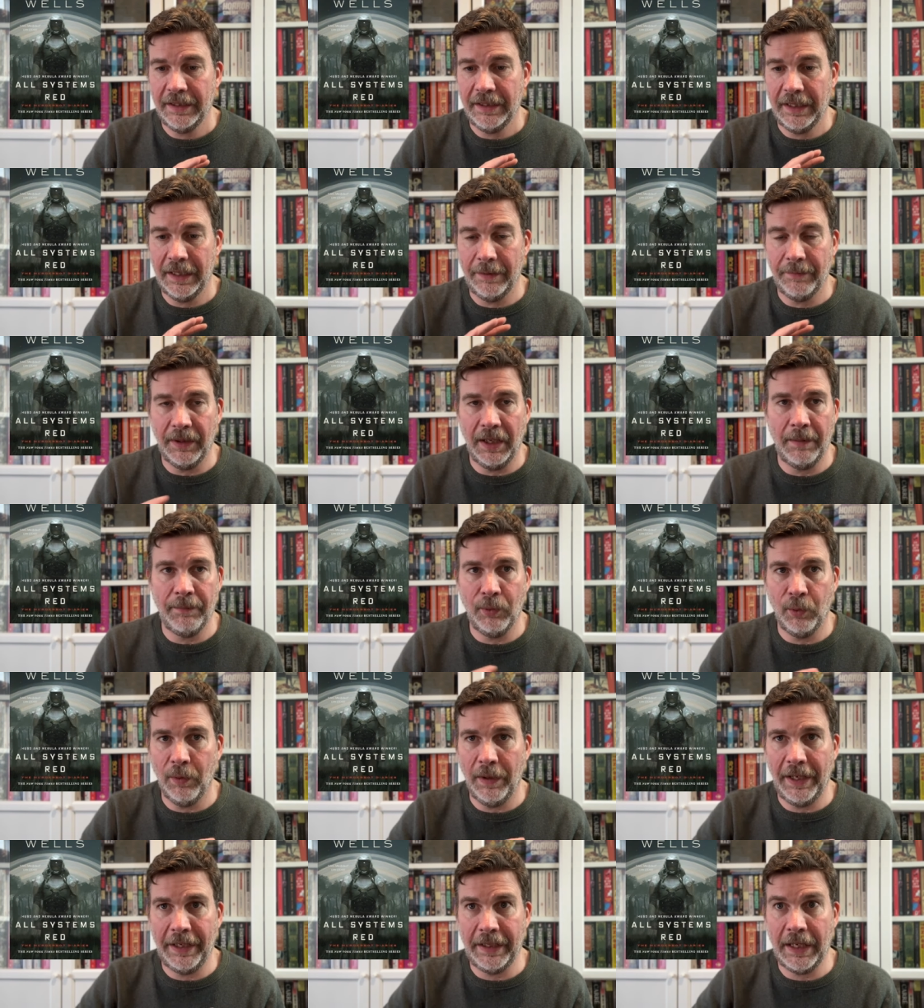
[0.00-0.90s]
I
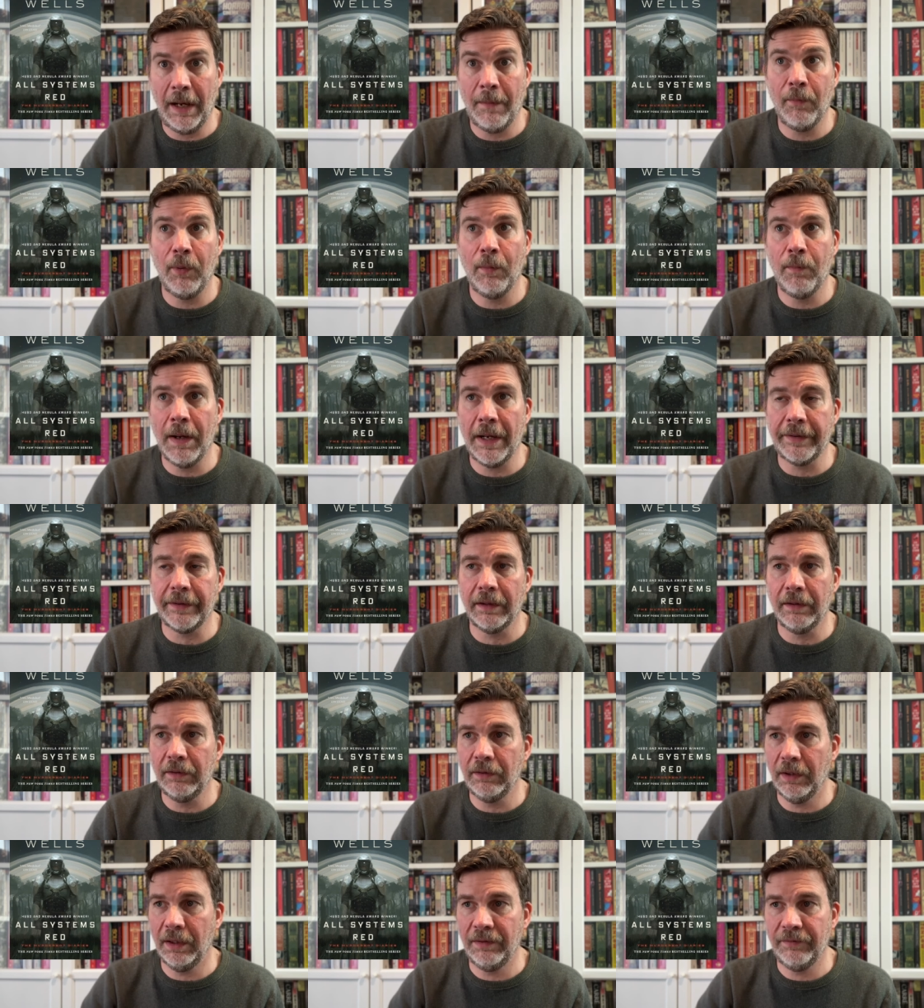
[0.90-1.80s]
bought a humble
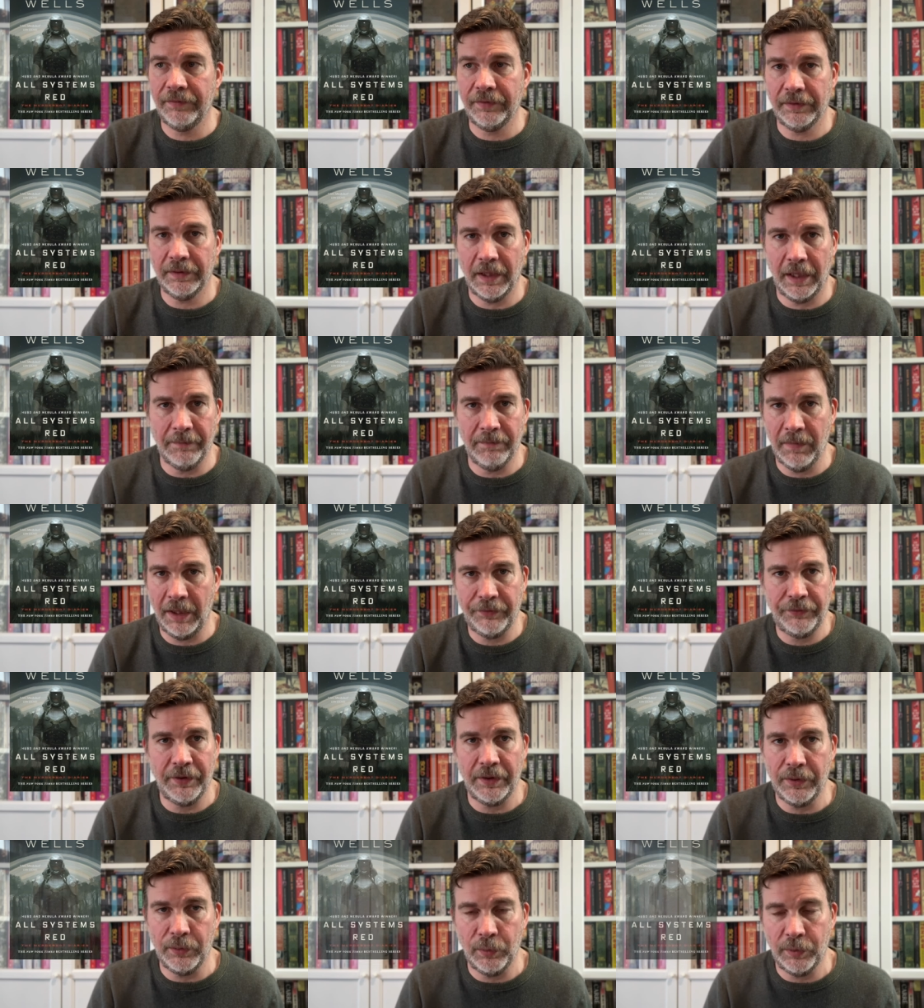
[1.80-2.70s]
bundle of like
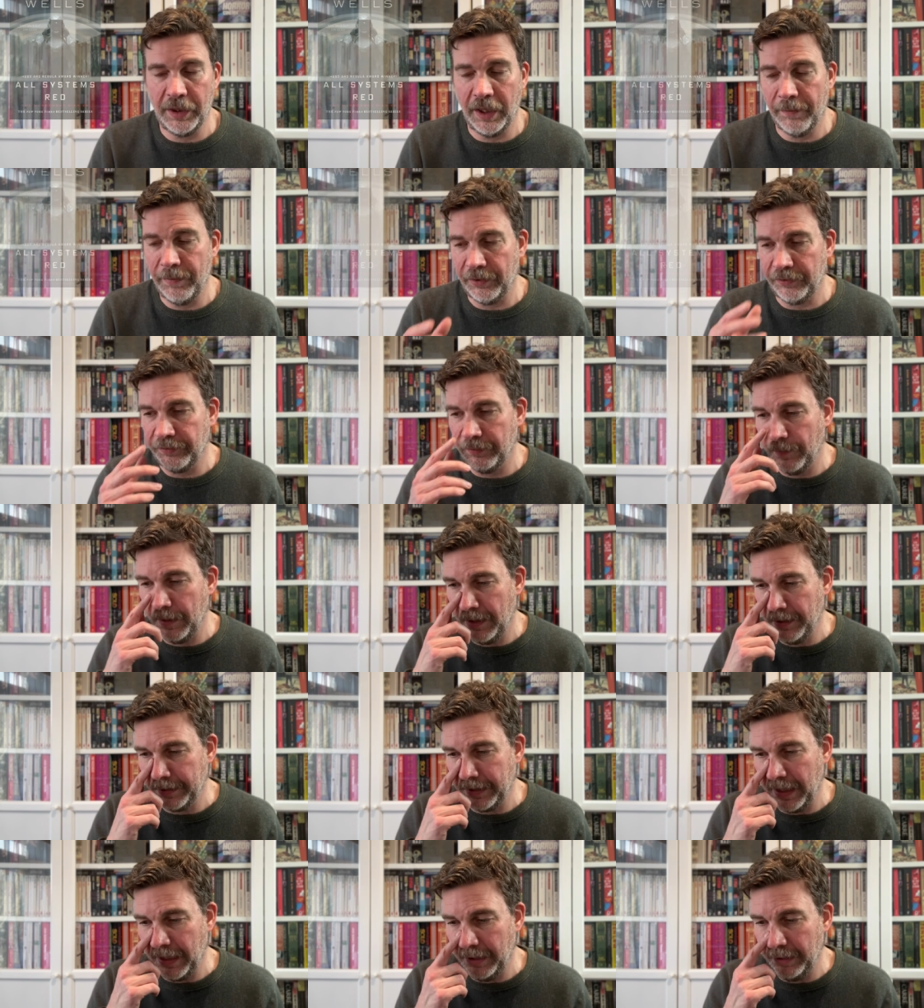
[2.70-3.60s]
most of the audiobooks a while
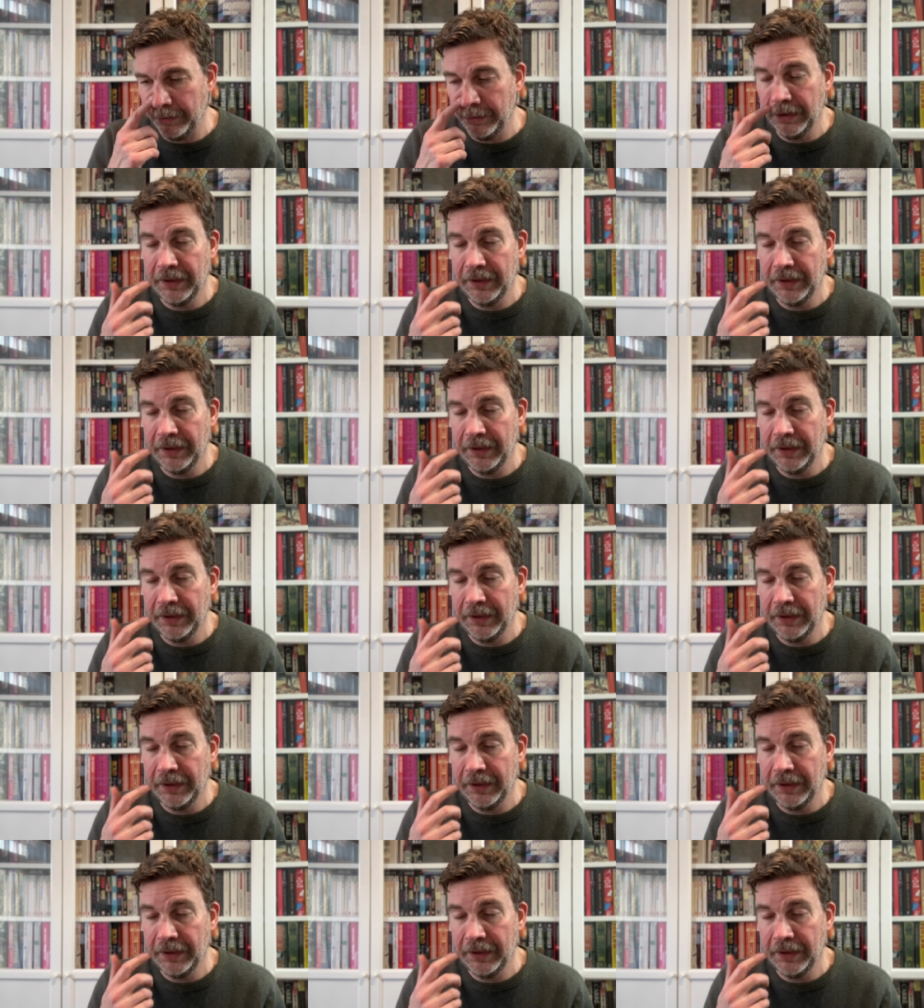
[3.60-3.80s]
ago.